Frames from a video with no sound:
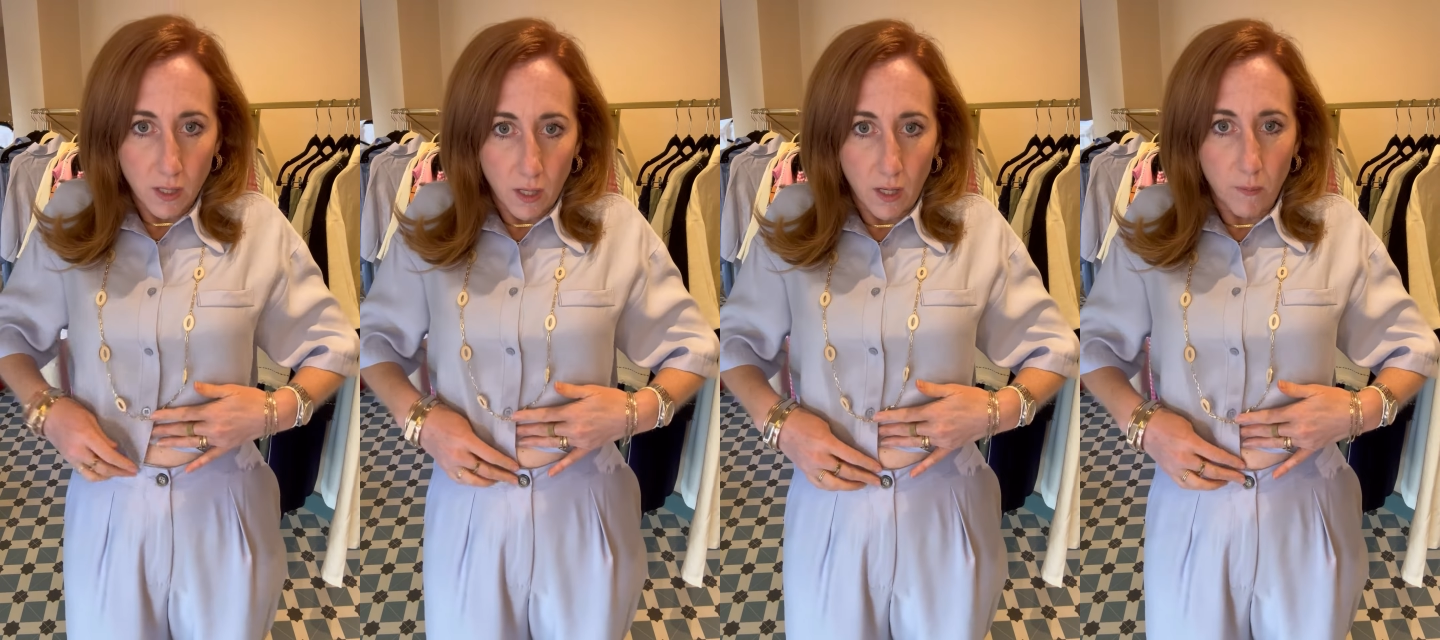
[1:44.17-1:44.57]

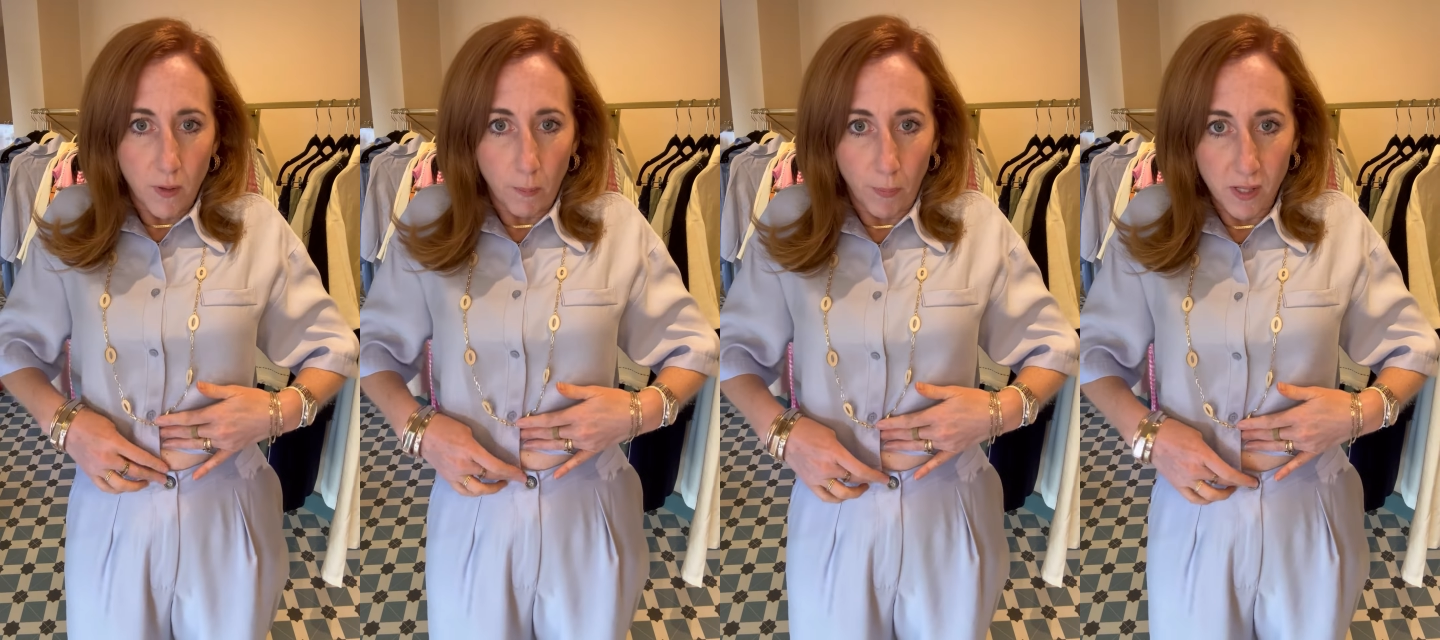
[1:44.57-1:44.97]

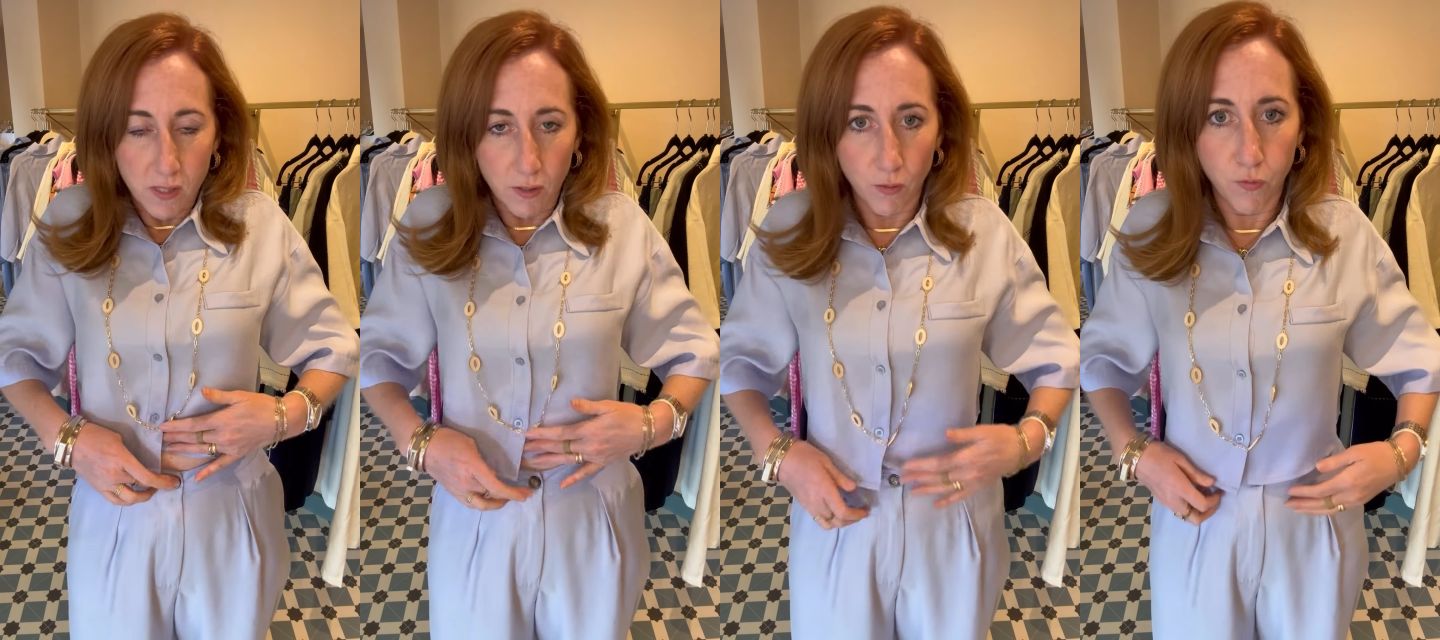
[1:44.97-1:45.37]
a
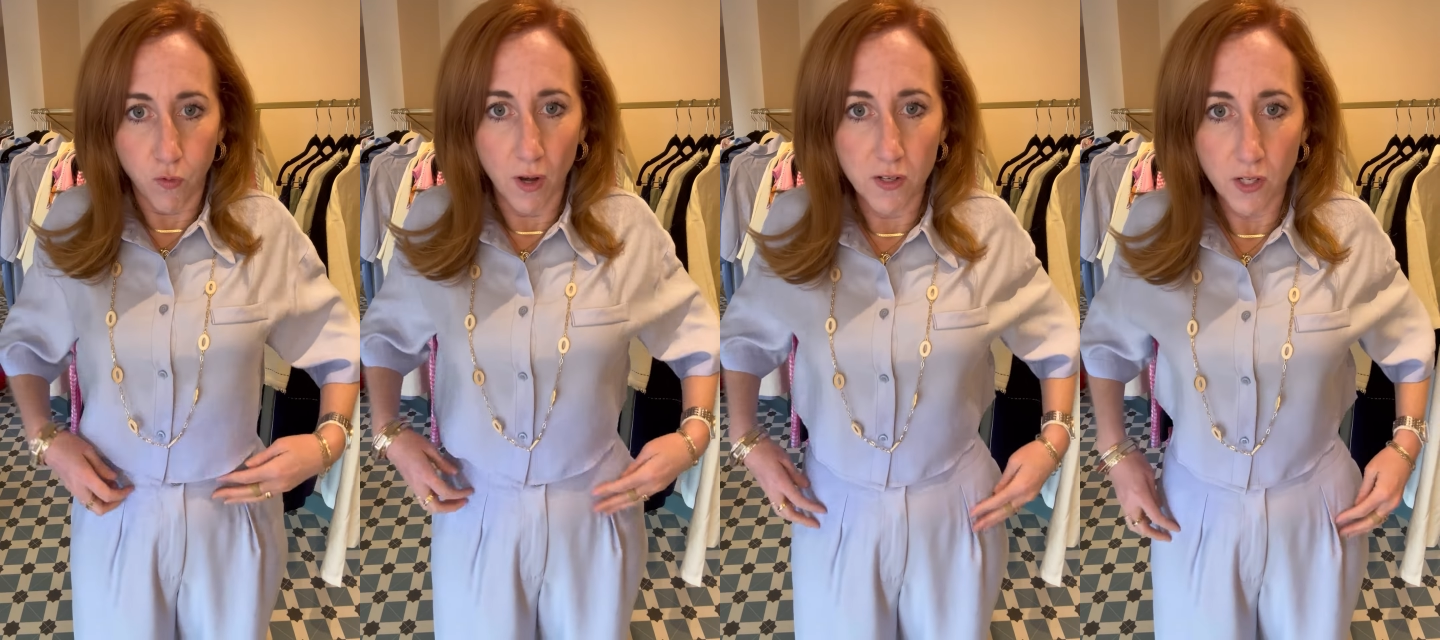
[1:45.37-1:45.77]
button
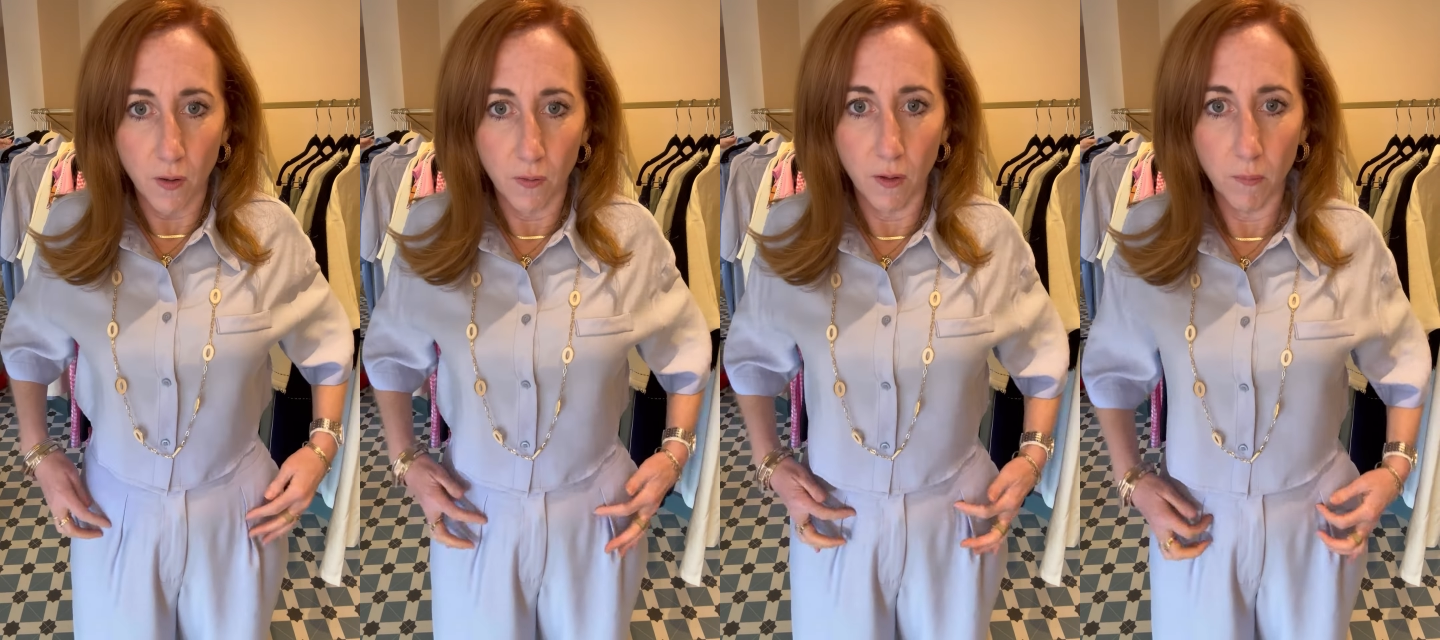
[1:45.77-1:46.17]
front
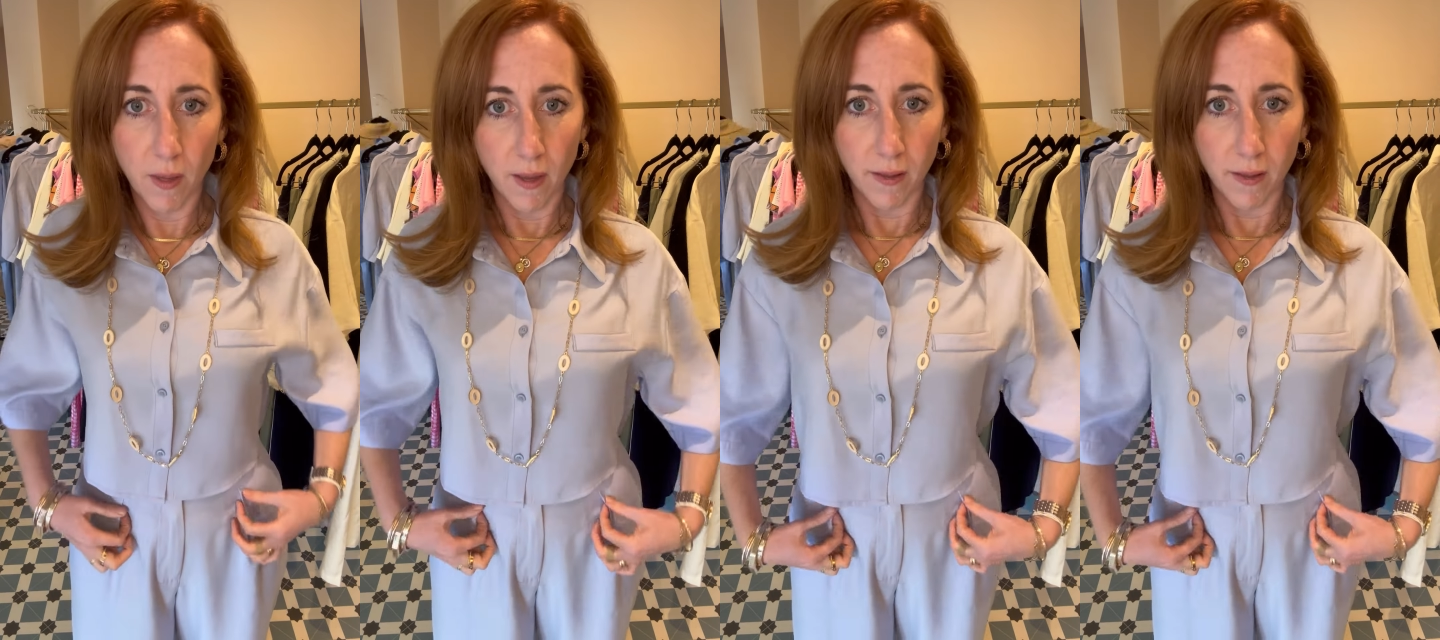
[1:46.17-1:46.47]
on them.